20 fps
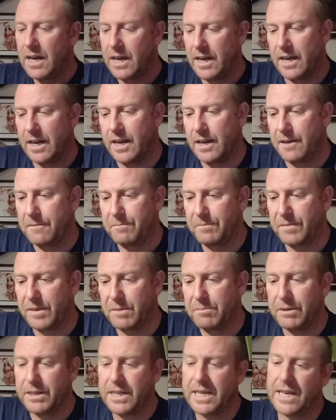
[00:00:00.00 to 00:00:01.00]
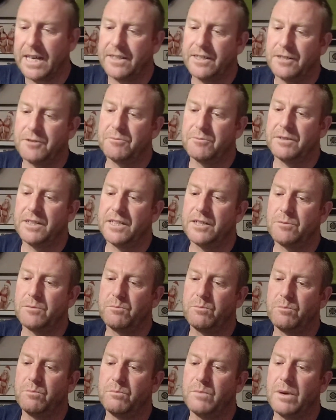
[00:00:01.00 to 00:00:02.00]
Uh, but yeah, this
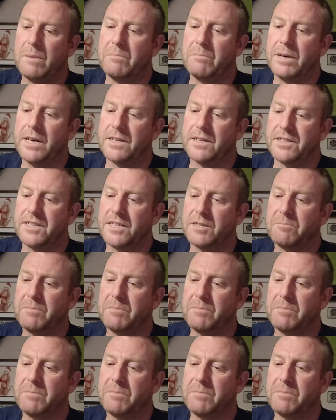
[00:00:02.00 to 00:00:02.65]
this went past